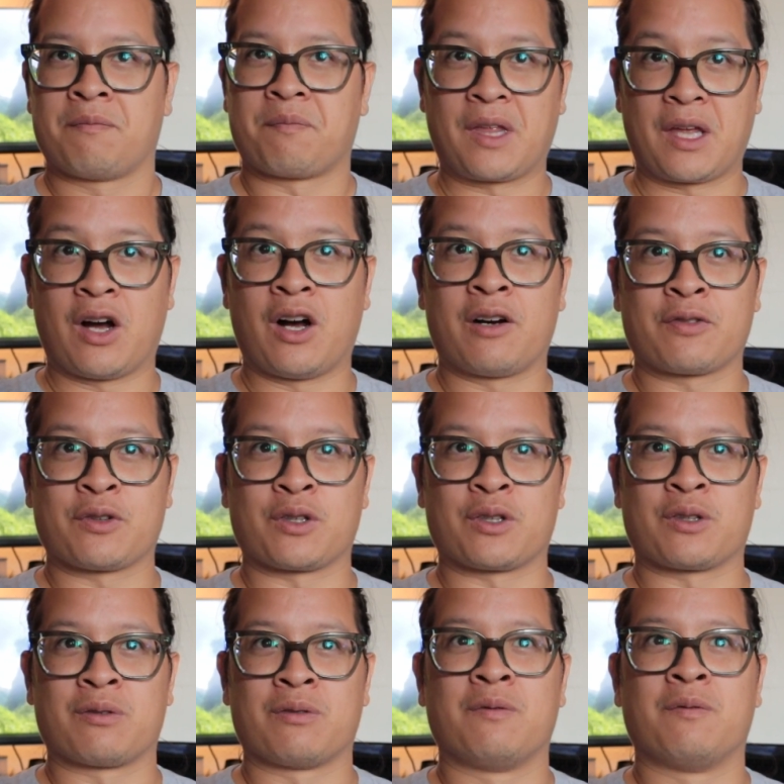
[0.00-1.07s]
they
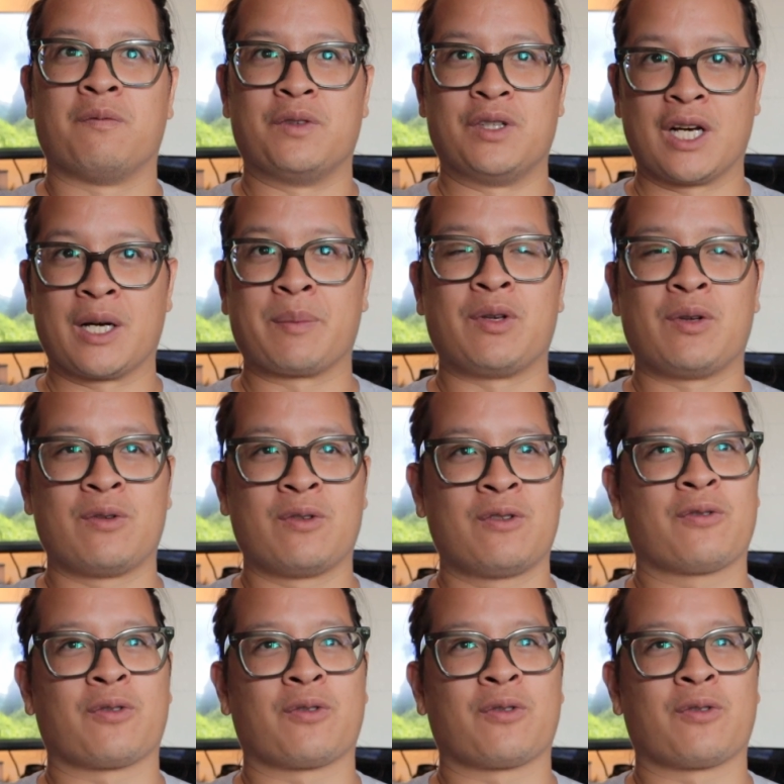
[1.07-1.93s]
offer W's